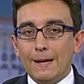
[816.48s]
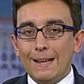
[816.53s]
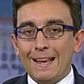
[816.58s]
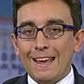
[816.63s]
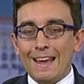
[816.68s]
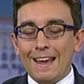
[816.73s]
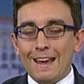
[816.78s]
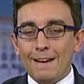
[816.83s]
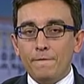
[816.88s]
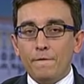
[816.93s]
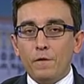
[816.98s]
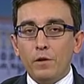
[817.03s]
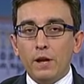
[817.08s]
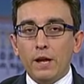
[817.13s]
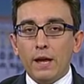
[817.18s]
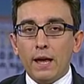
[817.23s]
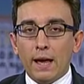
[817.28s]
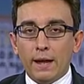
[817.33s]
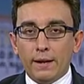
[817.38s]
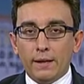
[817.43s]
every
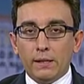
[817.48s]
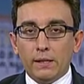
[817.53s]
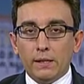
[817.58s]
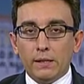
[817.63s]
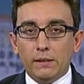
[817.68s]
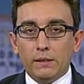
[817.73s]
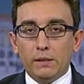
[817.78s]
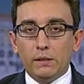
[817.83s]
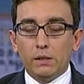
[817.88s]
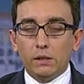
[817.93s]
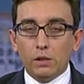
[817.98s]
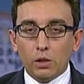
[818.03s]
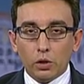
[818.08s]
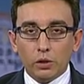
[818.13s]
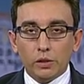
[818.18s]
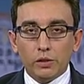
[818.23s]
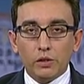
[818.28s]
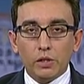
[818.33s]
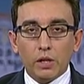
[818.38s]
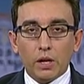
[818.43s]
analyst
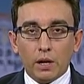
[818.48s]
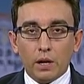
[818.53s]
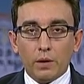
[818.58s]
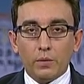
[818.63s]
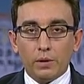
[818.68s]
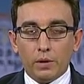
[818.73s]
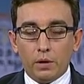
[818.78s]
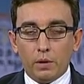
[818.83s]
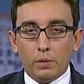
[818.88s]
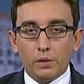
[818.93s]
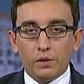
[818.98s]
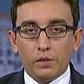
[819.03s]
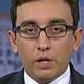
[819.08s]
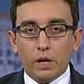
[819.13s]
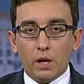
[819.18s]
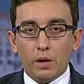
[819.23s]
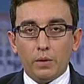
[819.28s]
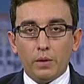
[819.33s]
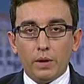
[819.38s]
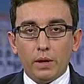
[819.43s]
looks at our numbers
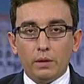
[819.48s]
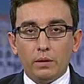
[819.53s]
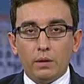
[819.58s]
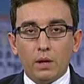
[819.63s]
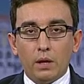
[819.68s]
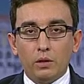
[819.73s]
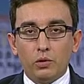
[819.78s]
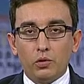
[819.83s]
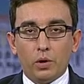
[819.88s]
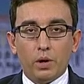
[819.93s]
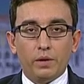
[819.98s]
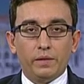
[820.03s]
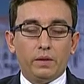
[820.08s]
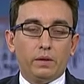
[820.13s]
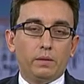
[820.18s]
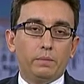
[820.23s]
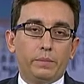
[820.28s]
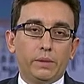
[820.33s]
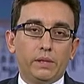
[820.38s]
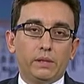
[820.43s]
now and draws a
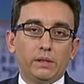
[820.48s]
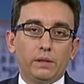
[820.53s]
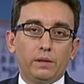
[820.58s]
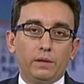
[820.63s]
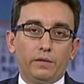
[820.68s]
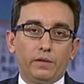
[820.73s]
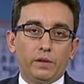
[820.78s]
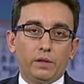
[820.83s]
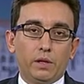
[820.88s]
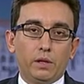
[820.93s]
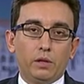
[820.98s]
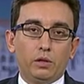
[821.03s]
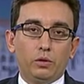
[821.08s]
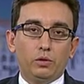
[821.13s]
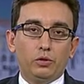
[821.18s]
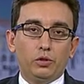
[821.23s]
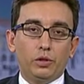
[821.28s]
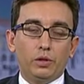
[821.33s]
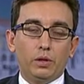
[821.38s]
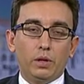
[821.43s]
completely different
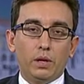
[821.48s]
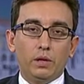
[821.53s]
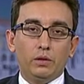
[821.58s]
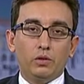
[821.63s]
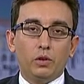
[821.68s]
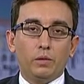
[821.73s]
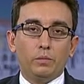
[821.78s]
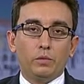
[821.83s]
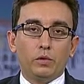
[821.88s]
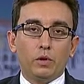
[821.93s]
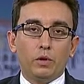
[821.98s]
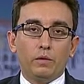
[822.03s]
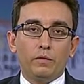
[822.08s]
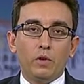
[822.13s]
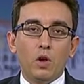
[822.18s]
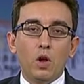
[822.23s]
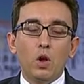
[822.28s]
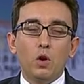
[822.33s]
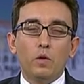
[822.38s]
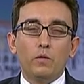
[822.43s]
conclusion. In terms of
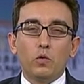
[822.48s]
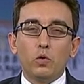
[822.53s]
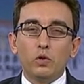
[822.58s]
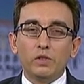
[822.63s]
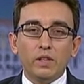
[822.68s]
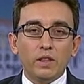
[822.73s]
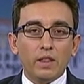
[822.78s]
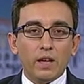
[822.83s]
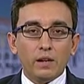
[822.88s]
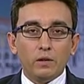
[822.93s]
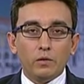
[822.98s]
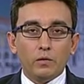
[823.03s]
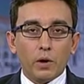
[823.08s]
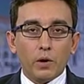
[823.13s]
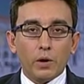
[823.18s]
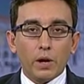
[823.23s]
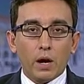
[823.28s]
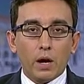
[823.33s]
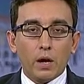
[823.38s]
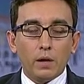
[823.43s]
course, the debt is
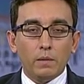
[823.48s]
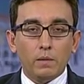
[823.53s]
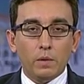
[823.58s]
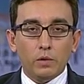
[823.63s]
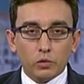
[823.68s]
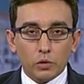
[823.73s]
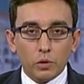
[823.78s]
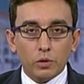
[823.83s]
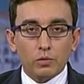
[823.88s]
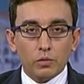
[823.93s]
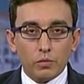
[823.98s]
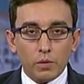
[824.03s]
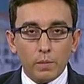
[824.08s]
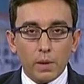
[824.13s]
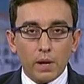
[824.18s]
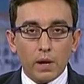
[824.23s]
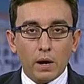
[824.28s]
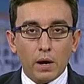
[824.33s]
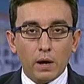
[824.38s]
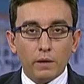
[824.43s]
very high. It's going to
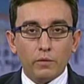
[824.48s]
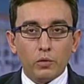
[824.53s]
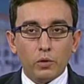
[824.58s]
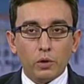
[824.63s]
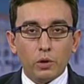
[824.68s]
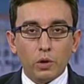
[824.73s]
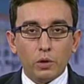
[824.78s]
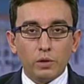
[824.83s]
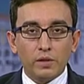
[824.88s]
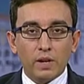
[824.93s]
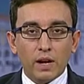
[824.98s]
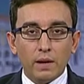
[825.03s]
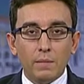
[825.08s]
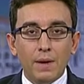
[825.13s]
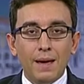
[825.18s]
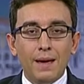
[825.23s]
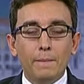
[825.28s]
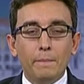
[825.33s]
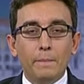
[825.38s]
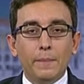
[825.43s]
remain high for a long time.
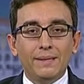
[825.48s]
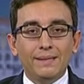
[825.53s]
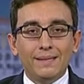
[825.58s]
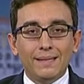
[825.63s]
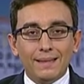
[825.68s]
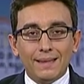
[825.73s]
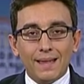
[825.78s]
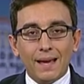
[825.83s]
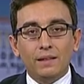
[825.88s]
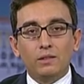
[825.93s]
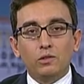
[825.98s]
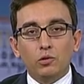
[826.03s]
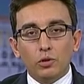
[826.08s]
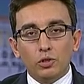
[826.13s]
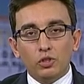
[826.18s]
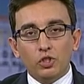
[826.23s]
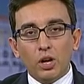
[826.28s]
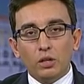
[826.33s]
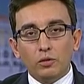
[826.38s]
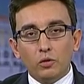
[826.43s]
But the debt
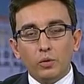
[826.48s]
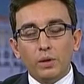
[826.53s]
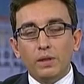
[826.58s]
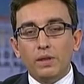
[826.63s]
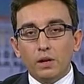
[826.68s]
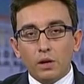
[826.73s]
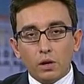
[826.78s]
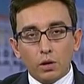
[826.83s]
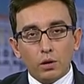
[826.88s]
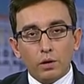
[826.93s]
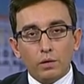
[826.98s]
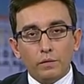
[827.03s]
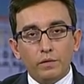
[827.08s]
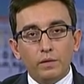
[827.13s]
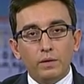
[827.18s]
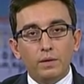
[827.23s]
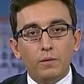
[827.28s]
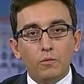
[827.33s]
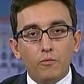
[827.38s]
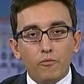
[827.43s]
trajectory, the
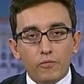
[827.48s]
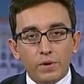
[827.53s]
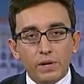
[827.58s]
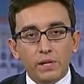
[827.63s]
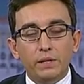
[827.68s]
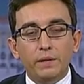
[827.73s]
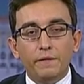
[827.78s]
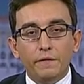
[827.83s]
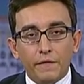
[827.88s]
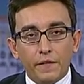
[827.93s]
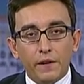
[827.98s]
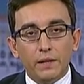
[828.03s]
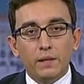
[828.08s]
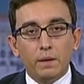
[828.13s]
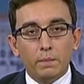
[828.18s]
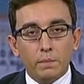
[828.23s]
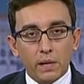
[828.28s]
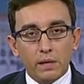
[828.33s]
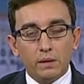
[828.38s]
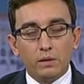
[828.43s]
curve, the really
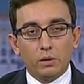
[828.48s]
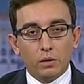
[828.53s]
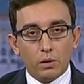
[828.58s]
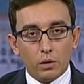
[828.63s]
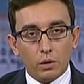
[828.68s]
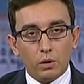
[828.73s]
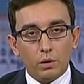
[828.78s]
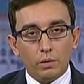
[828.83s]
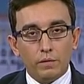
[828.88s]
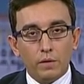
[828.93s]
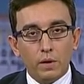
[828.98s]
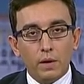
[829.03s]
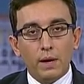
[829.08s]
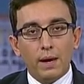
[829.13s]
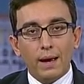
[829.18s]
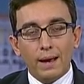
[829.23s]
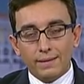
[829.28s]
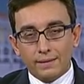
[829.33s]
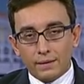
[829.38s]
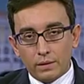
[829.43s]
fundamental curve,
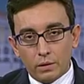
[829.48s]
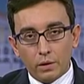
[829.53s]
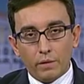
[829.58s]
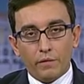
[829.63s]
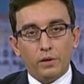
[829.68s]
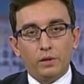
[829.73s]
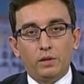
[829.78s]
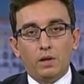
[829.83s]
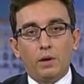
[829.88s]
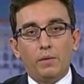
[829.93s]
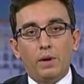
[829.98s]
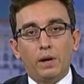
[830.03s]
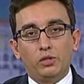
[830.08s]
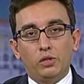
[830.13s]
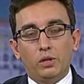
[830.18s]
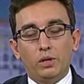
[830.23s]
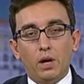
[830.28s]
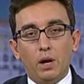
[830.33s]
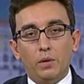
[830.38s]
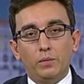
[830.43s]
has a different
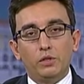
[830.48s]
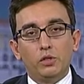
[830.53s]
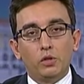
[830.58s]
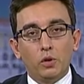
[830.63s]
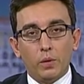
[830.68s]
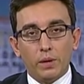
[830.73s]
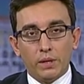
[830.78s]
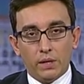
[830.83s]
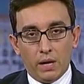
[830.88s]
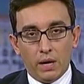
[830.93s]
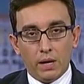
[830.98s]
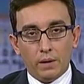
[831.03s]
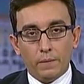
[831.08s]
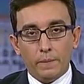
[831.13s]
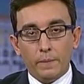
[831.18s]
direction now. It's going down.